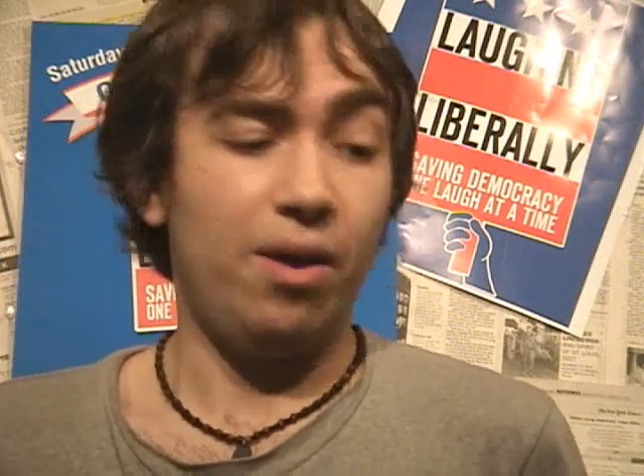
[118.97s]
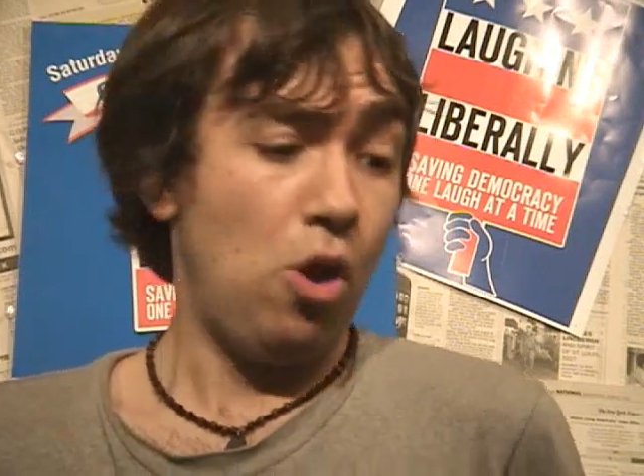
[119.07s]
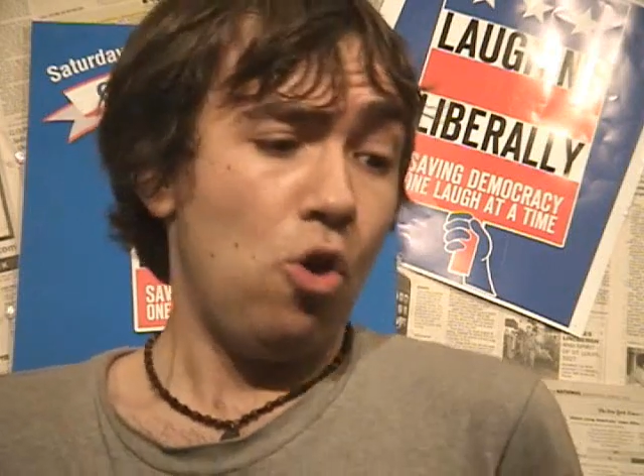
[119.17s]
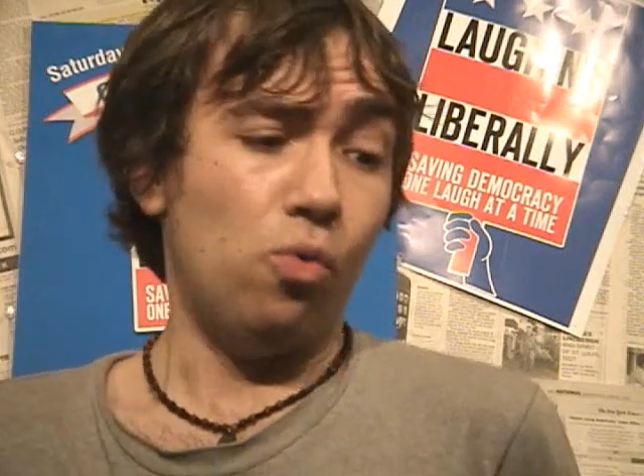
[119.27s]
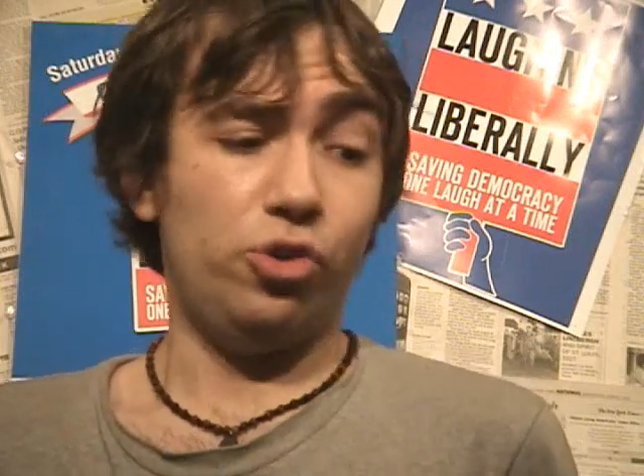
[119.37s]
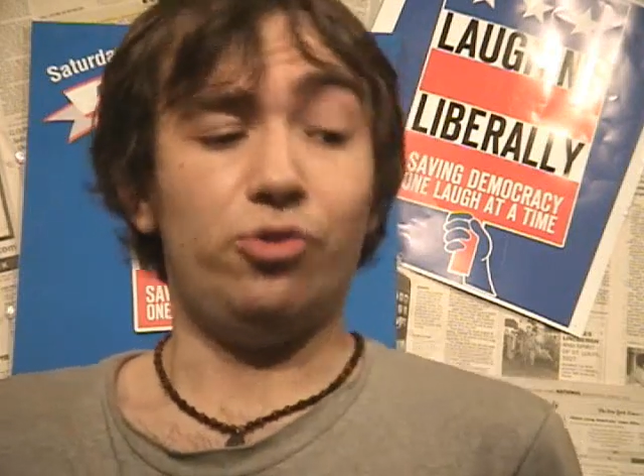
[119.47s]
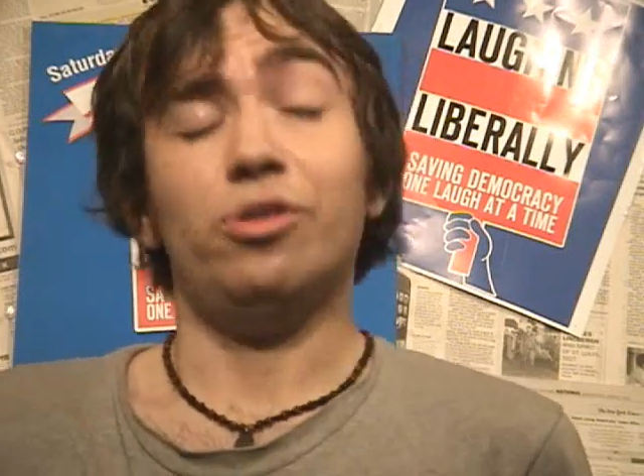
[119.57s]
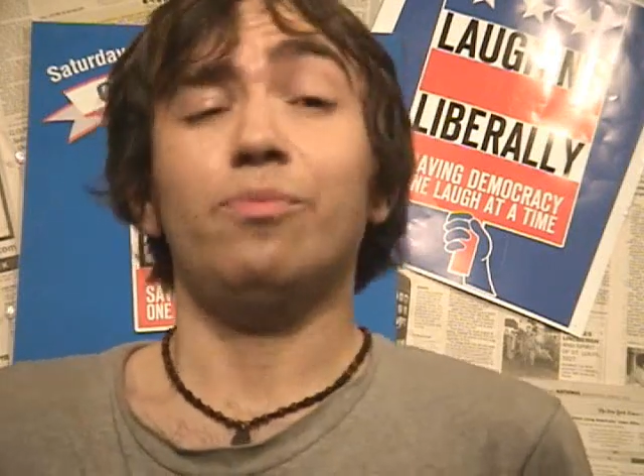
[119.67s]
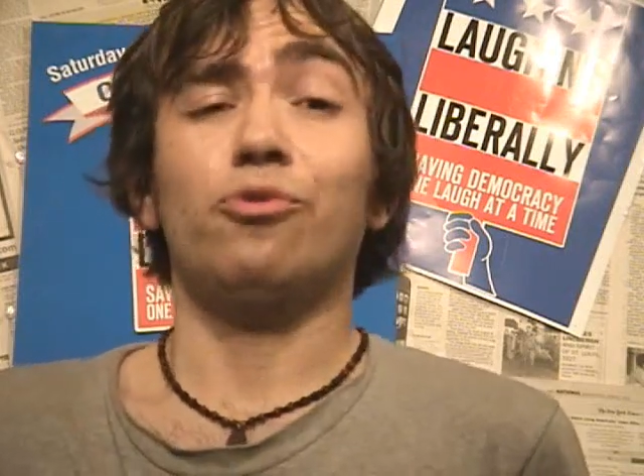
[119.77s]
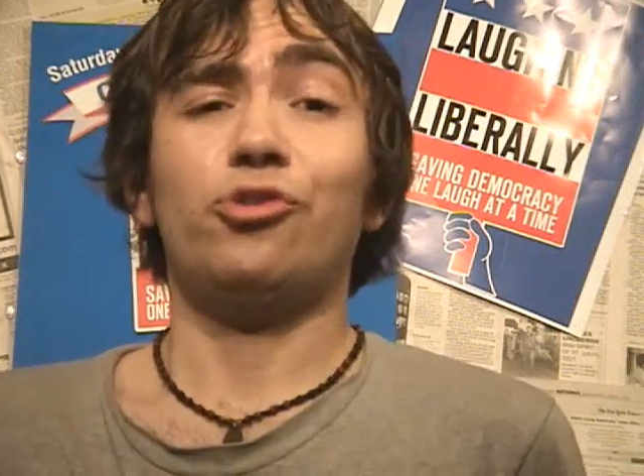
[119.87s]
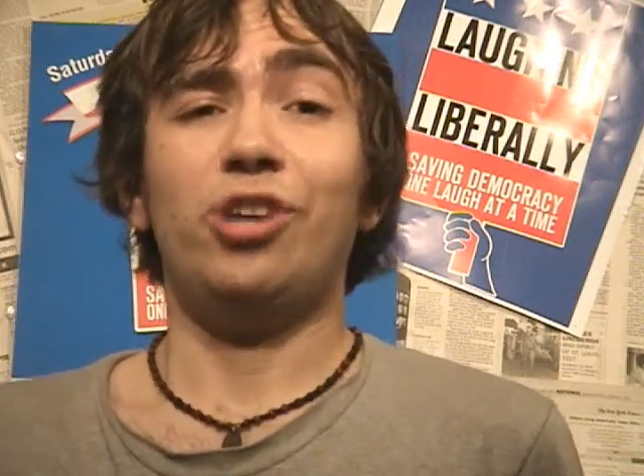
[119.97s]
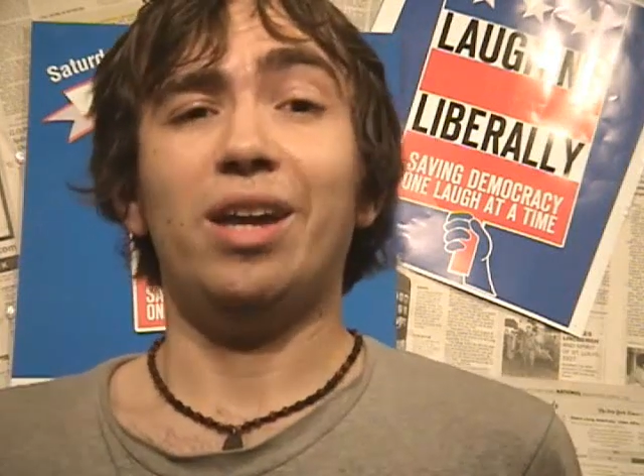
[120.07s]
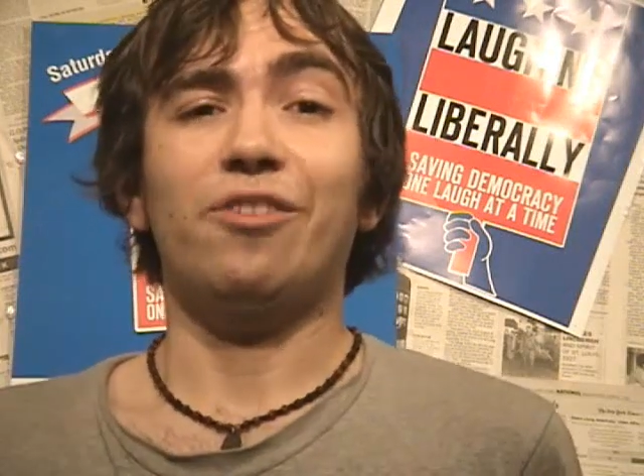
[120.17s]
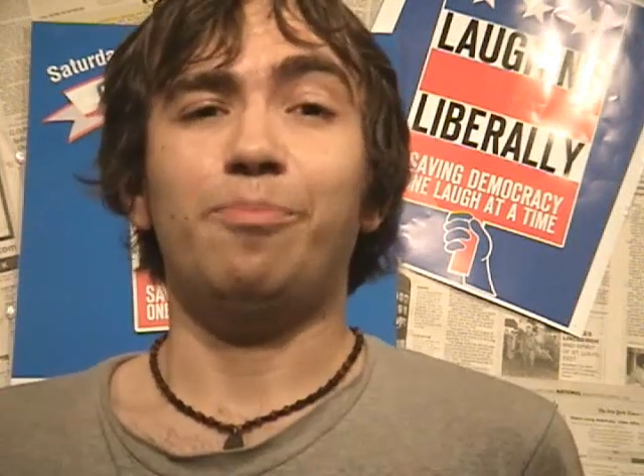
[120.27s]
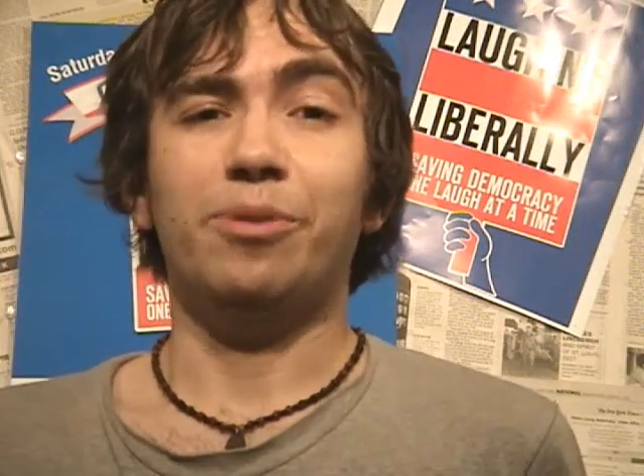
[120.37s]
that was your liberal
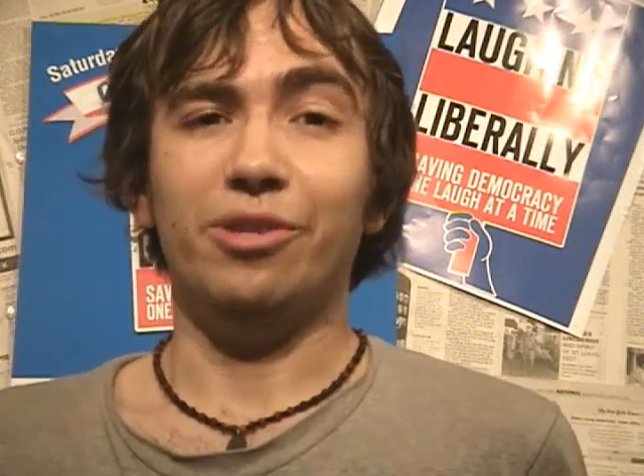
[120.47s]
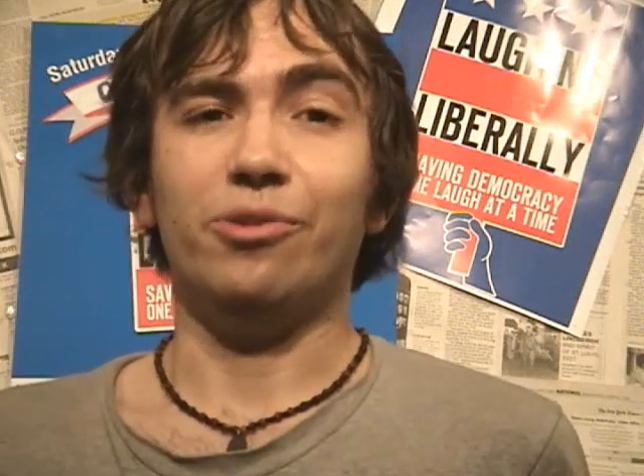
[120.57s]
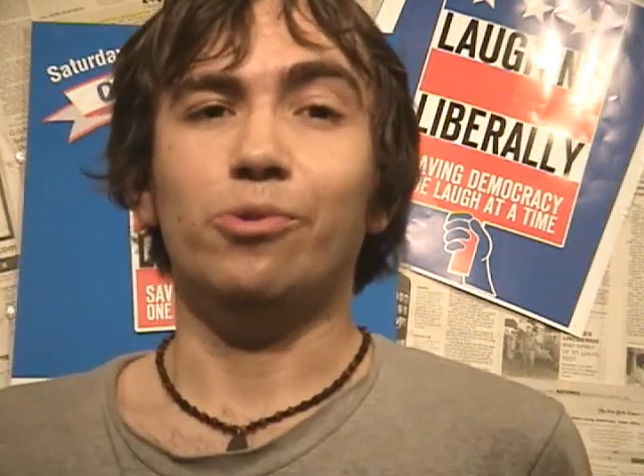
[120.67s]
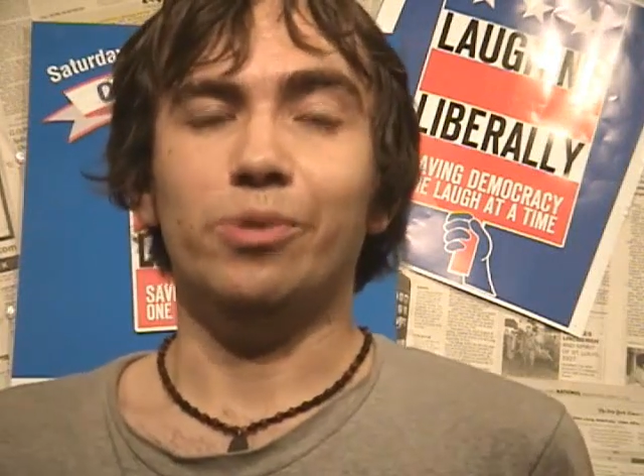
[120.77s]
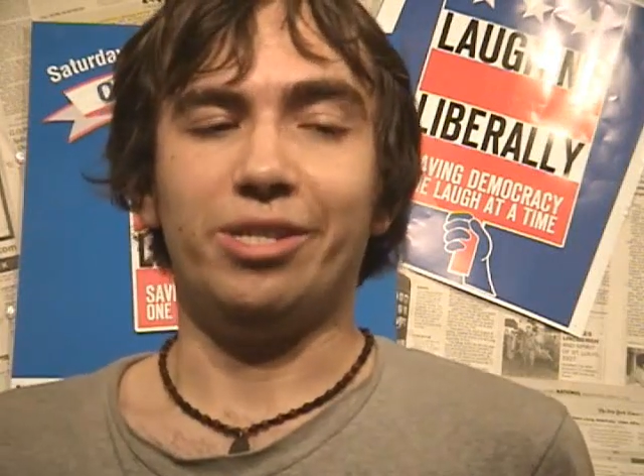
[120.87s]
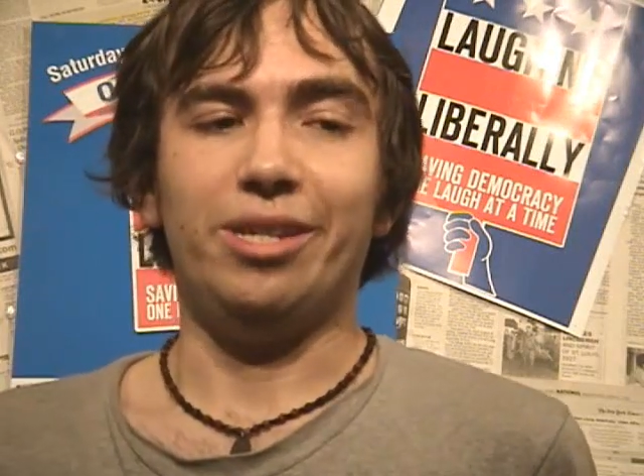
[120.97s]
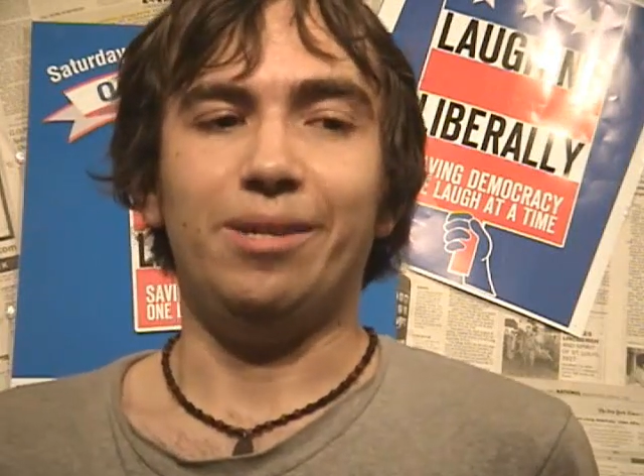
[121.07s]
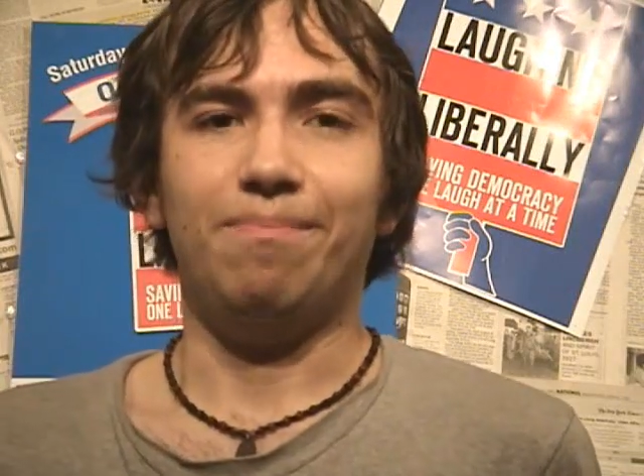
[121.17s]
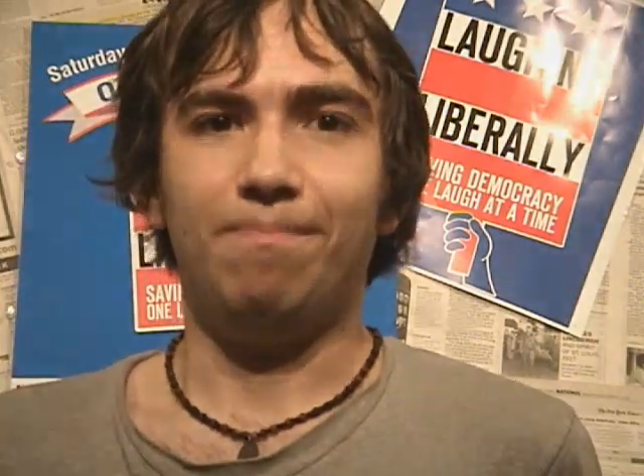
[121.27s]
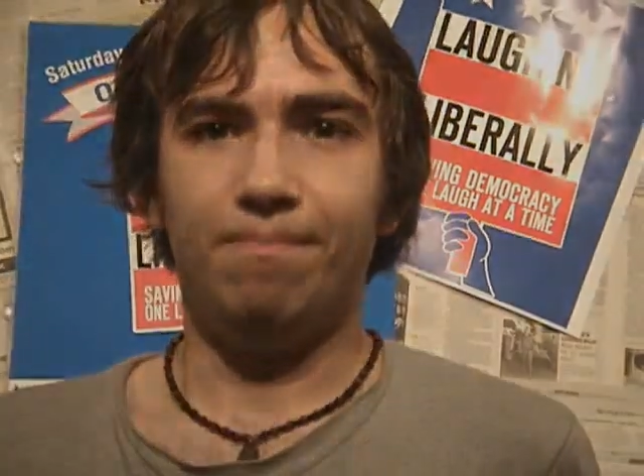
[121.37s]
shot of political whiskey.